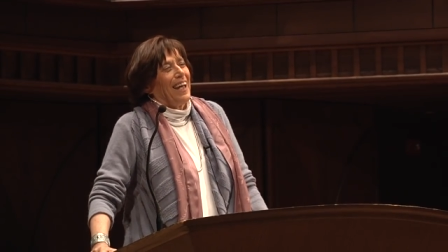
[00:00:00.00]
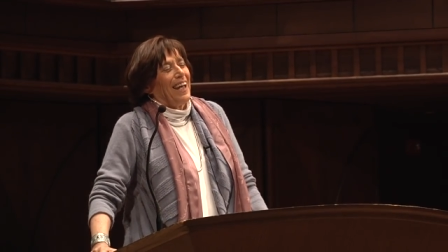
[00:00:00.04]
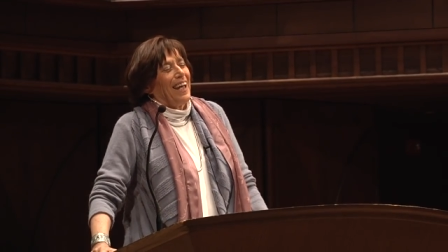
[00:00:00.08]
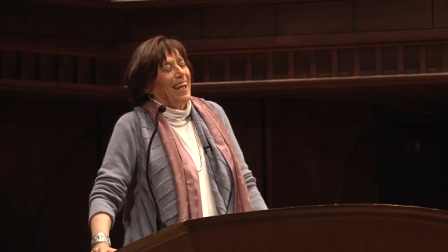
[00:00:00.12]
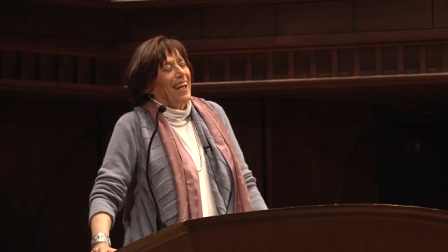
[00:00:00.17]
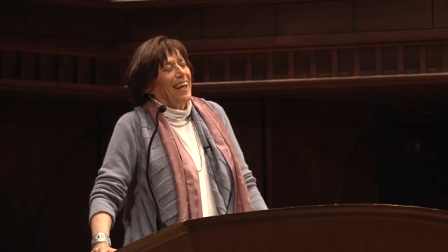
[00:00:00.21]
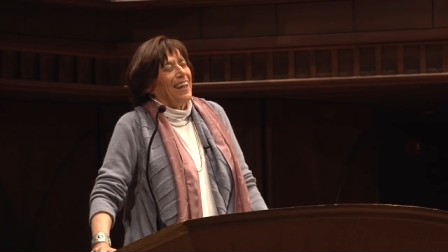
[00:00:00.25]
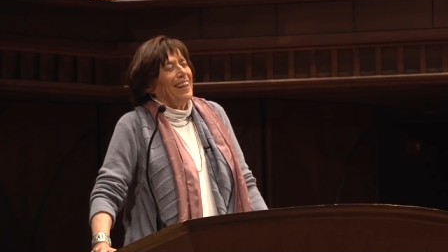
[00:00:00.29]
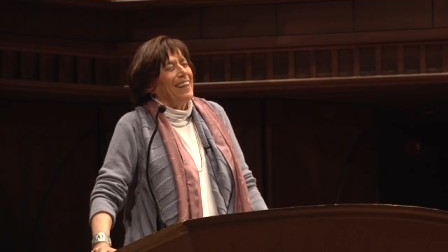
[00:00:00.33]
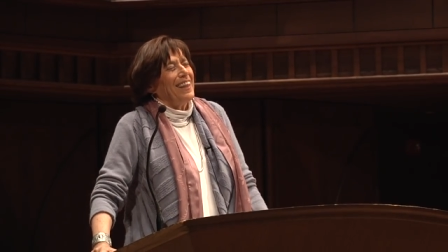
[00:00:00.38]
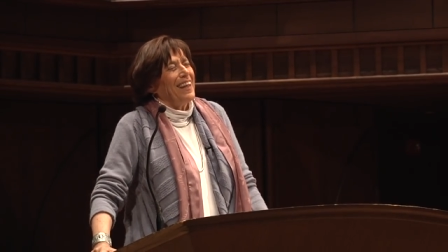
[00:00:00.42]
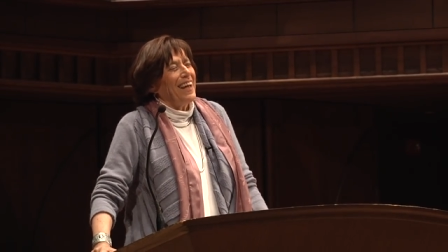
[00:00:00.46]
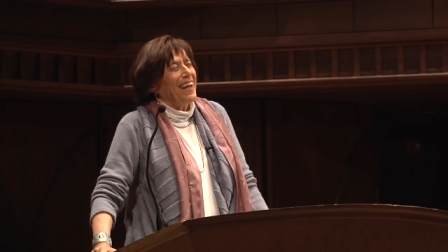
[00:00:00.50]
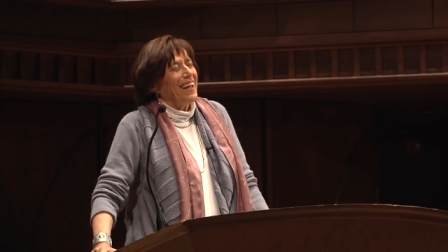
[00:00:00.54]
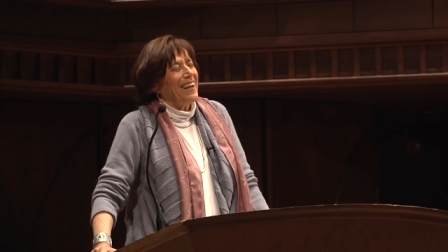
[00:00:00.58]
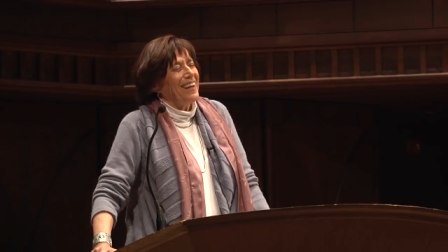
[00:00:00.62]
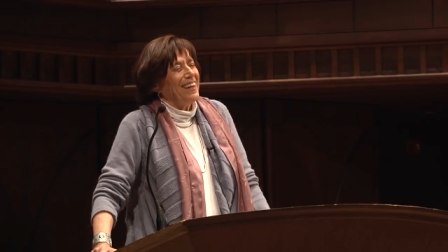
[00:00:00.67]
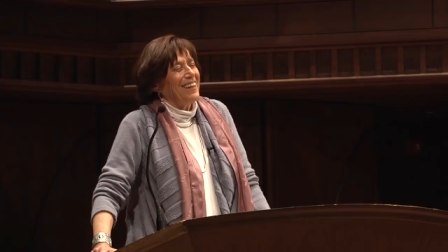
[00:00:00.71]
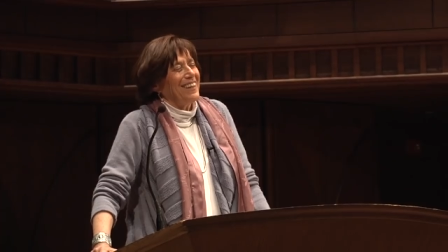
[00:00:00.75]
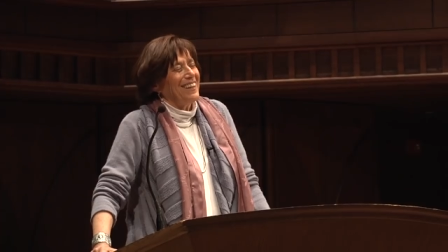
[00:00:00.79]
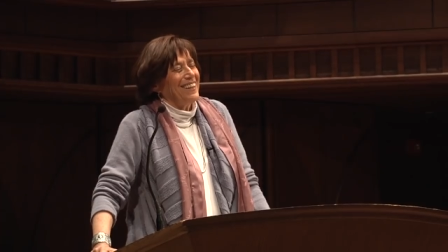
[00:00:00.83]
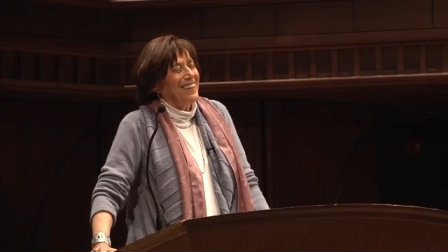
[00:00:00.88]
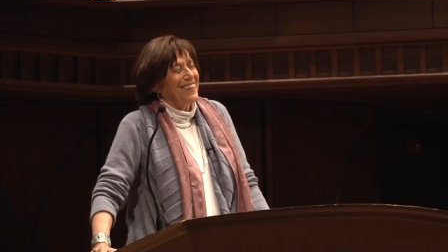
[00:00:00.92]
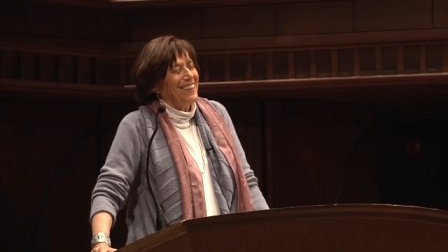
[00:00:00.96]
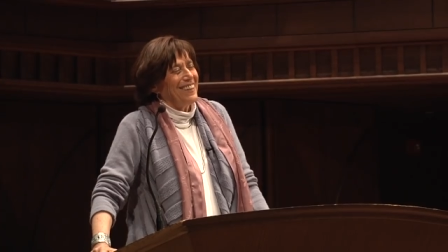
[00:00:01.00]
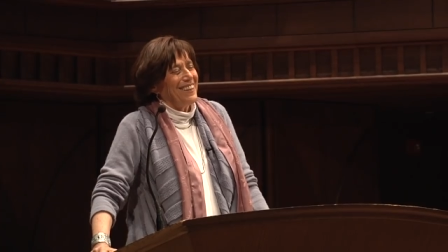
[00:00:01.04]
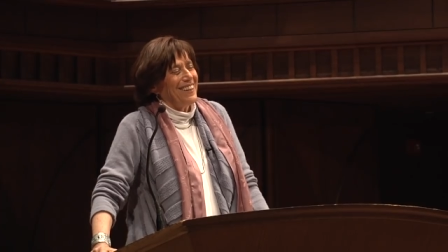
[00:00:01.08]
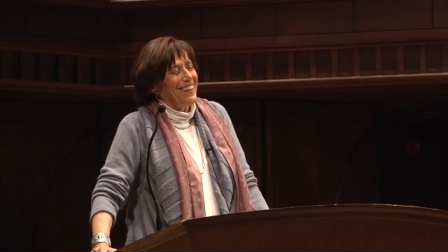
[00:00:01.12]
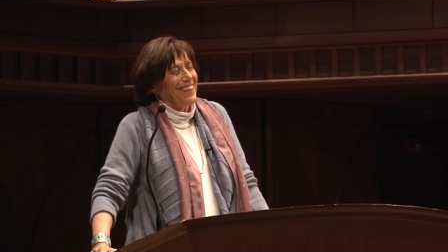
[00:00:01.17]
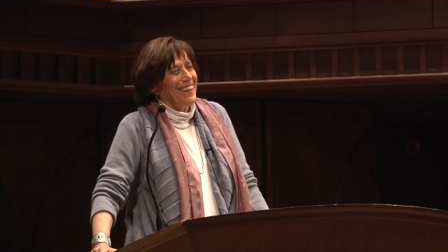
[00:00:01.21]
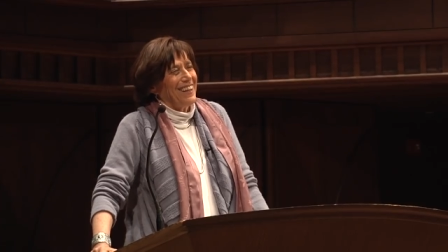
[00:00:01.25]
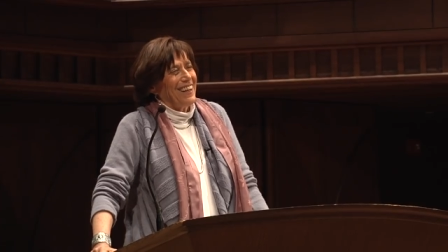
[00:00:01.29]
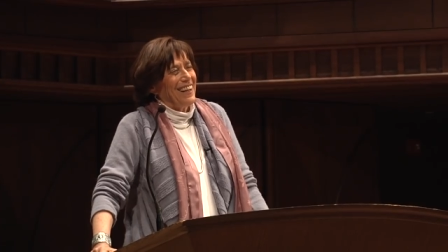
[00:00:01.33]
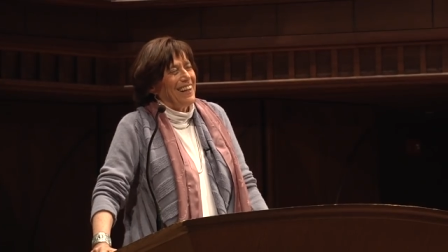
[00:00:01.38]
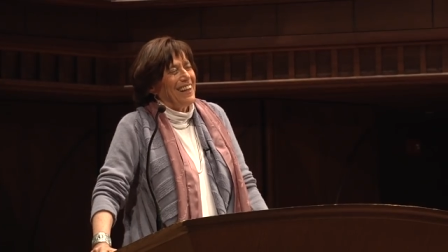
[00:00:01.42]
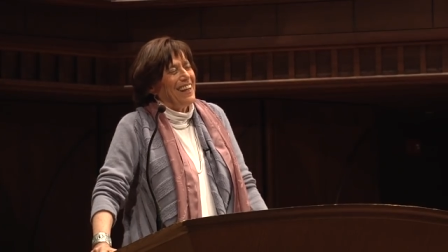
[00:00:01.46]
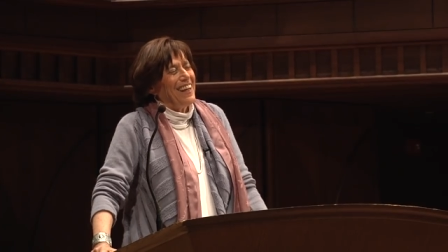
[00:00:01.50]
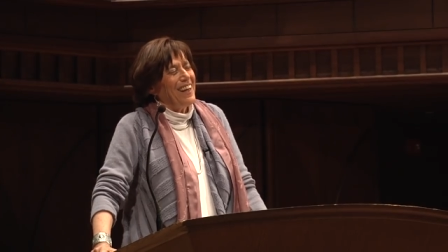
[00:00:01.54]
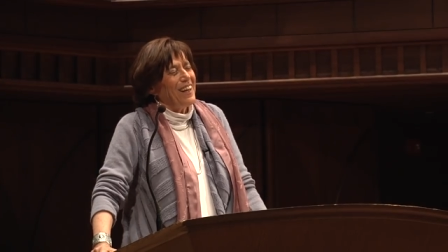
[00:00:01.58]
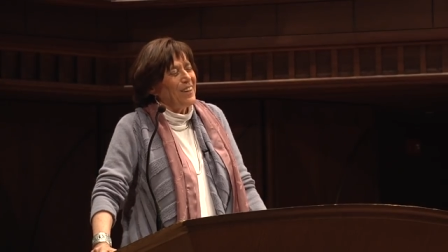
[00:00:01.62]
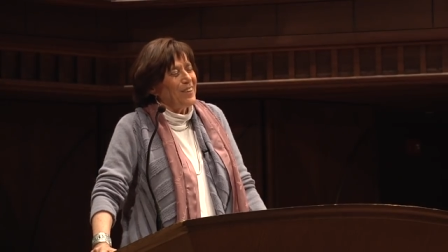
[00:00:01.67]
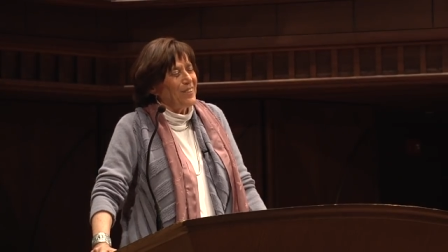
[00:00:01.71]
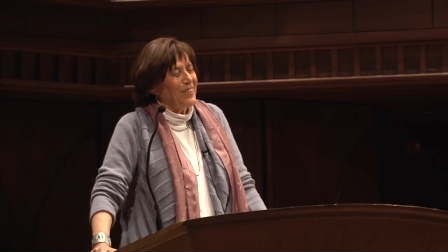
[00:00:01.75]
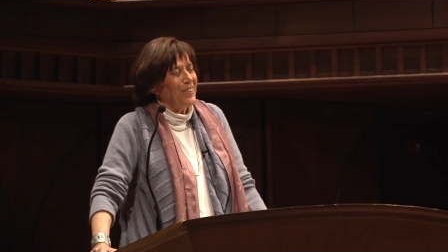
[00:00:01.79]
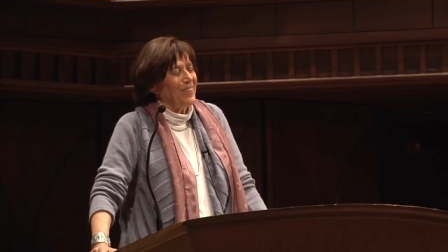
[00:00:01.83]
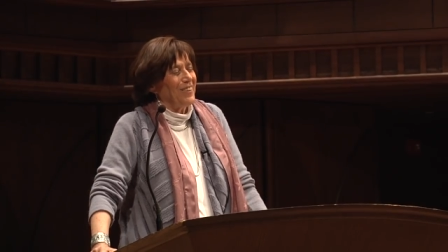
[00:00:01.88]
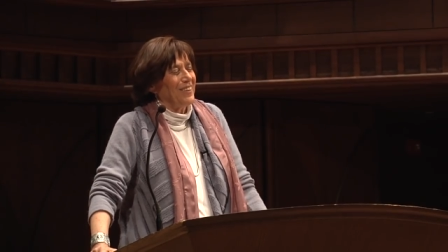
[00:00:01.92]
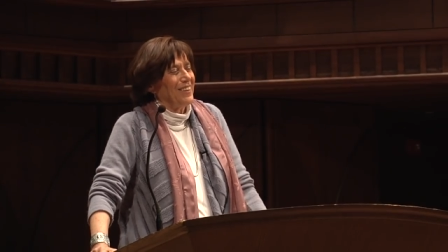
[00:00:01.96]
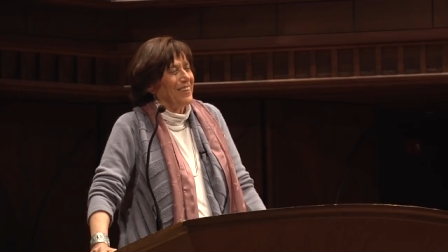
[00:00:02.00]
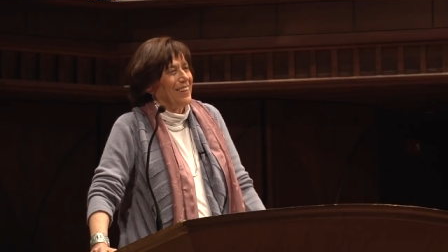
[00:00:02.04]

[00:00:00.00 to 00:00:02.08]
and then later,